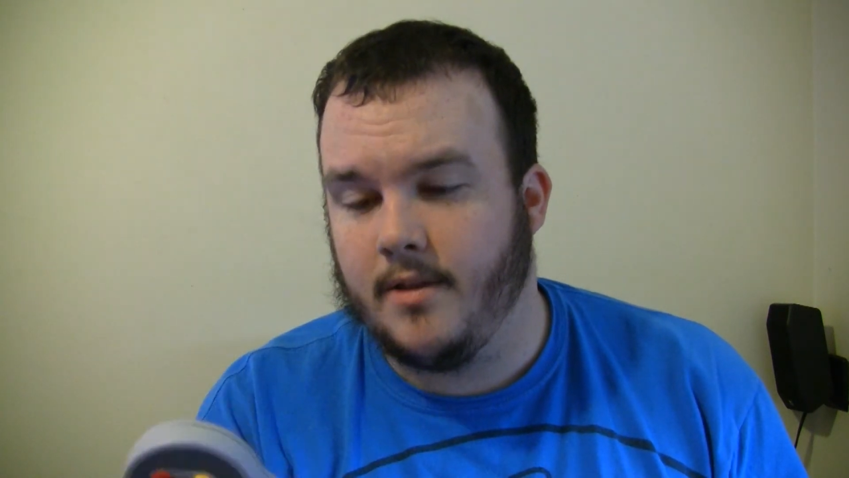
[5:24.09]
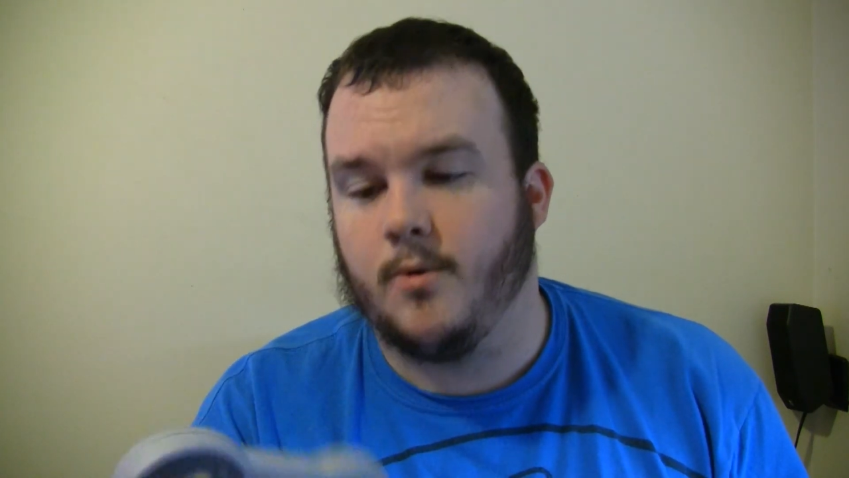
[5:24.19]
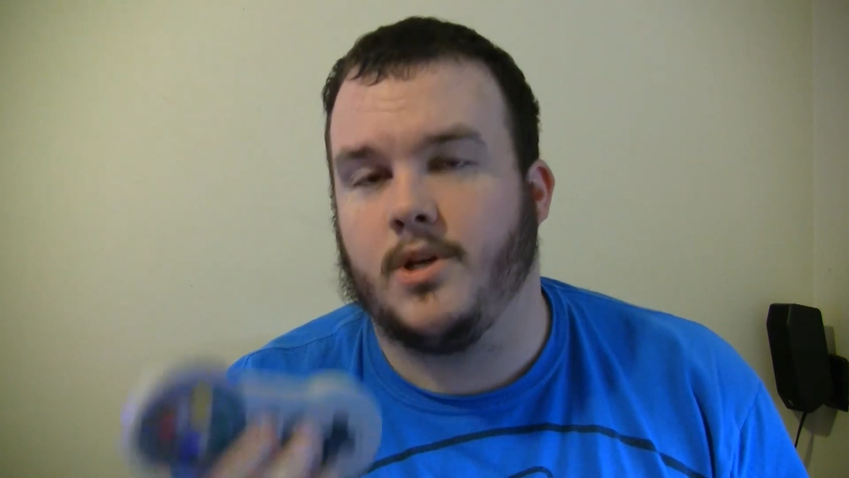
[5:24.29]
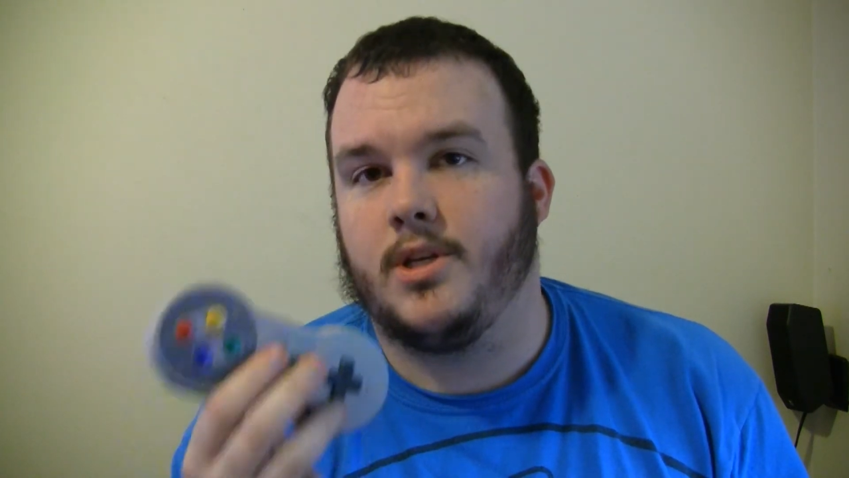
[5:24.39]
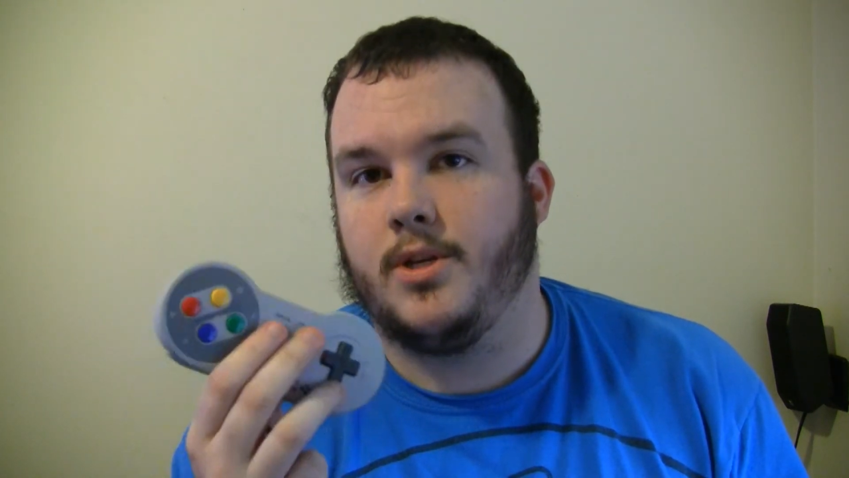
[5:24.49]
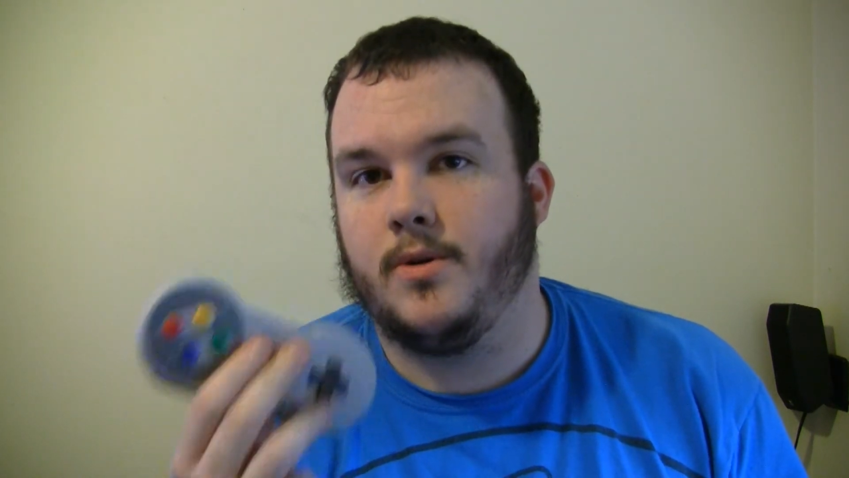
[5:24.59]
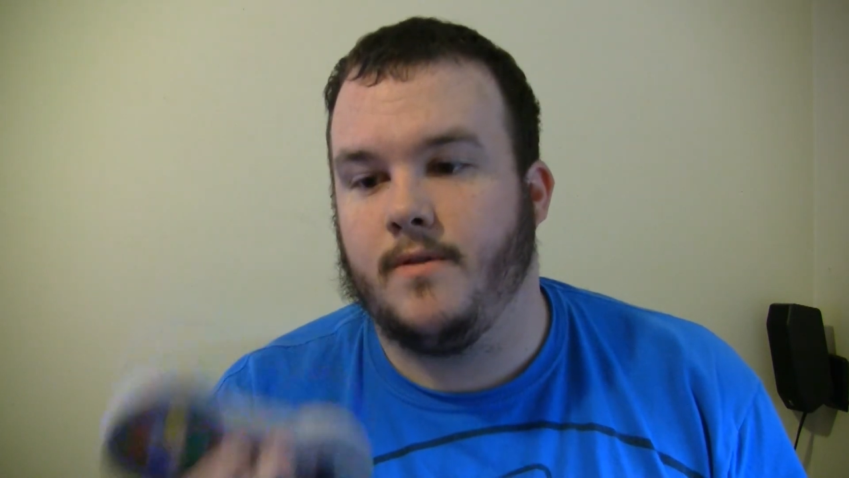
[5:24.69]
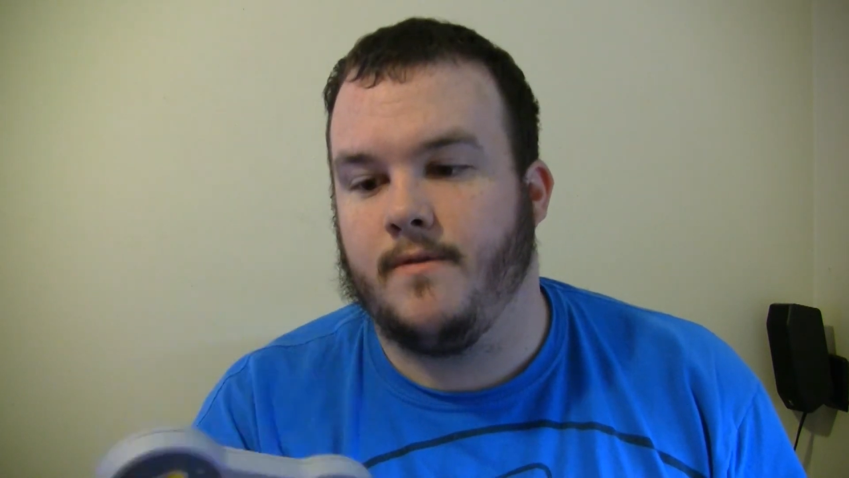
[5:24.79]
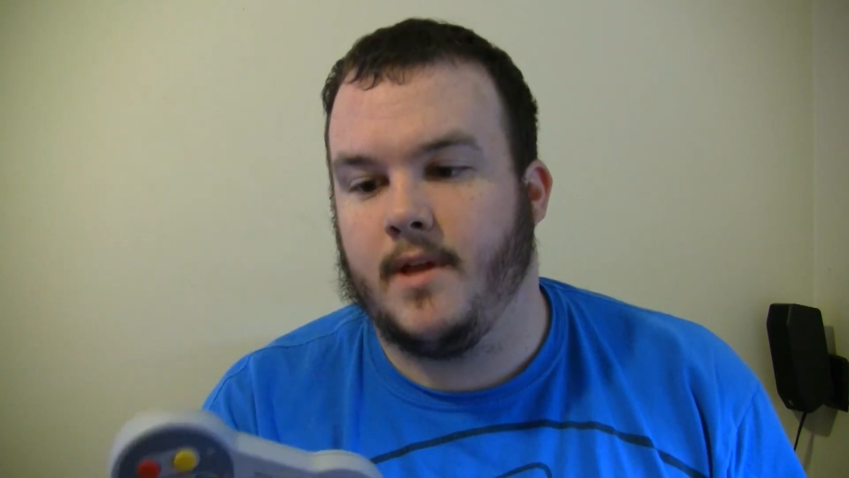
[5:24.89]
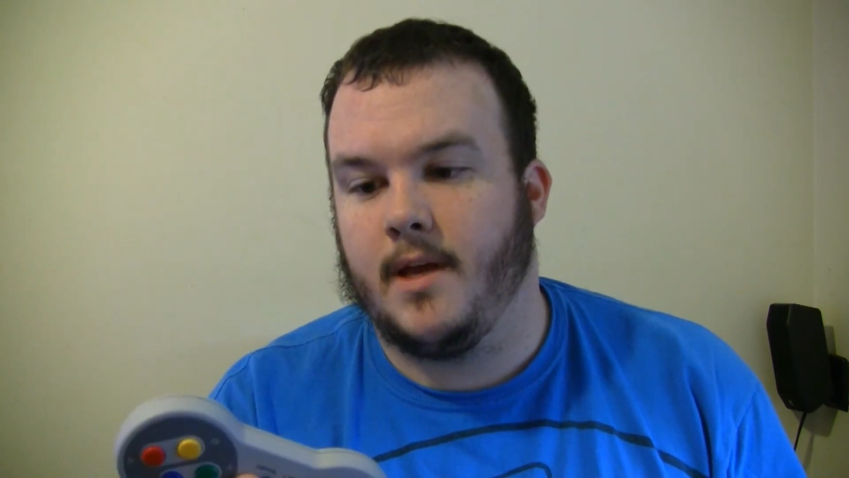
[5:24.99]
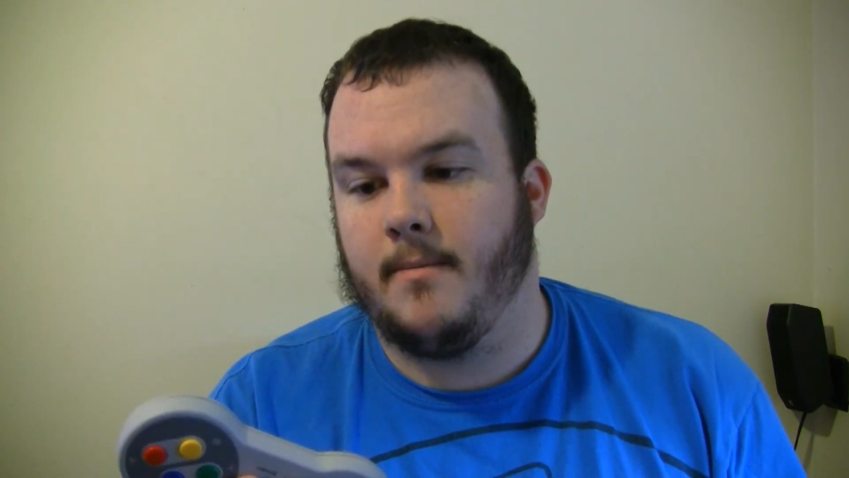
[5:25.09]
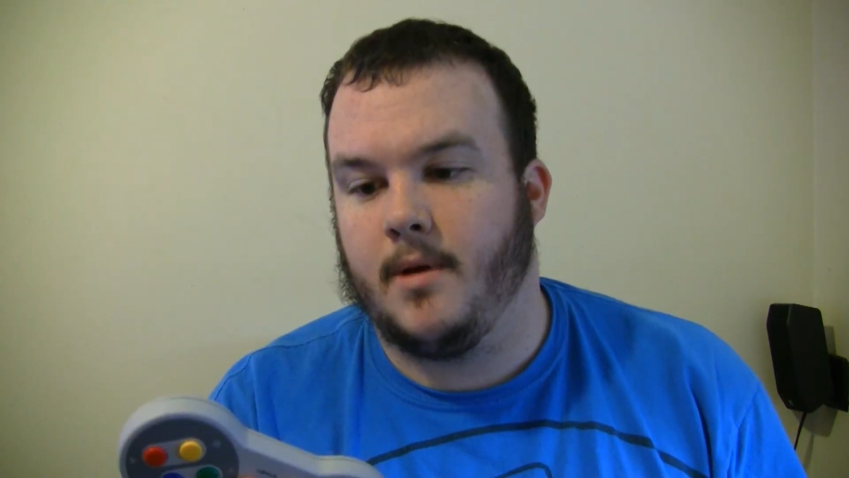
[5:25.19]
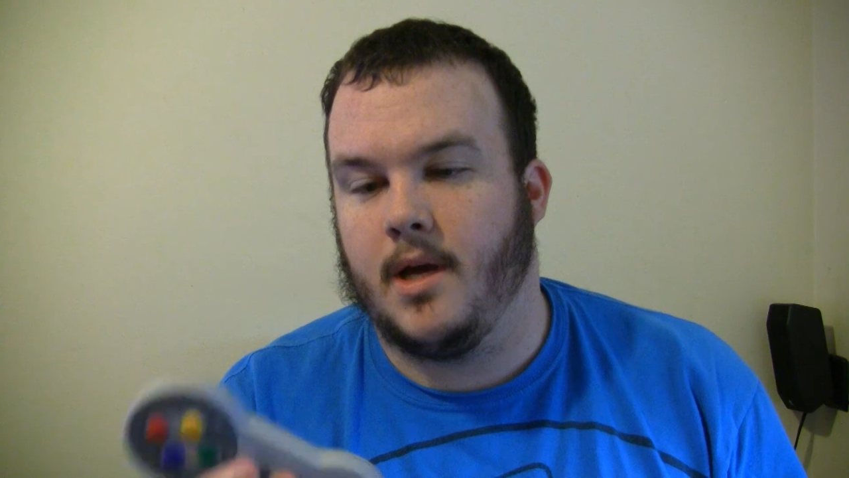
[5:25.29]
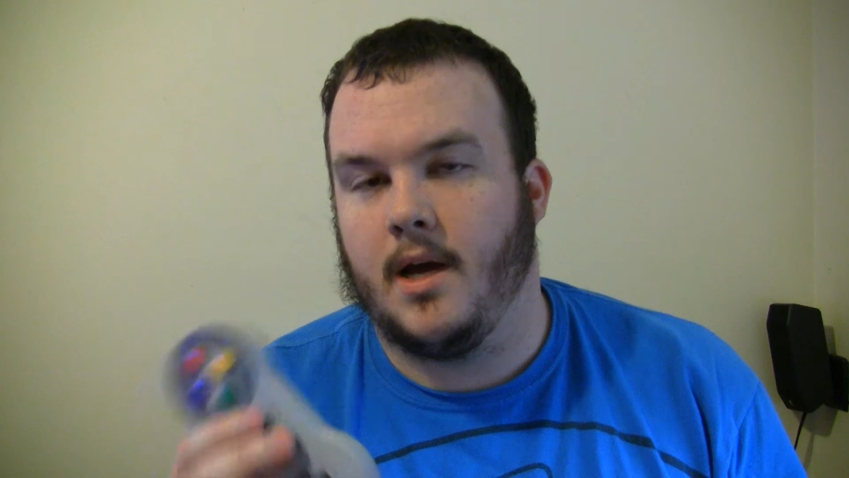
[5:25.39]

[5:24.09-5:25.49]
There were 2 of them